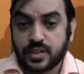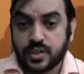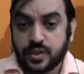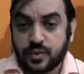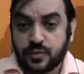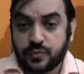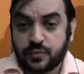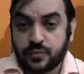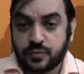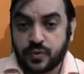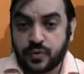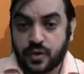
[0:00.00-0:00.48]

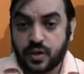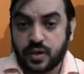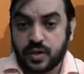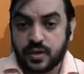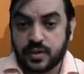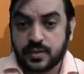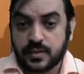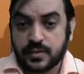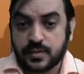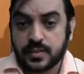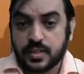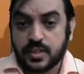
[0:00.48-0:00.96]

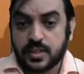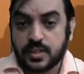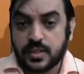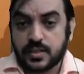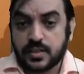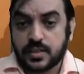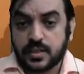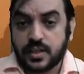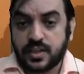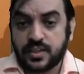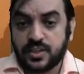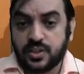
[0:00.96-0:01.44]
for
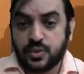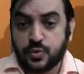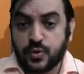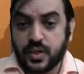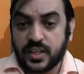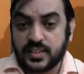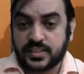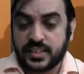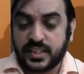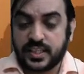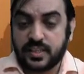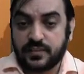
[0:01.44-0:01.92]
a
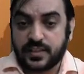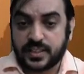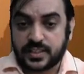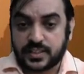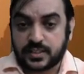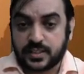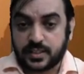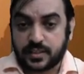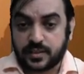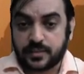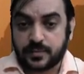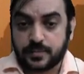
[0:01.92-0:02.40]
US
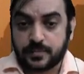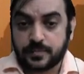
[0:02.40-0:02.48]
investor.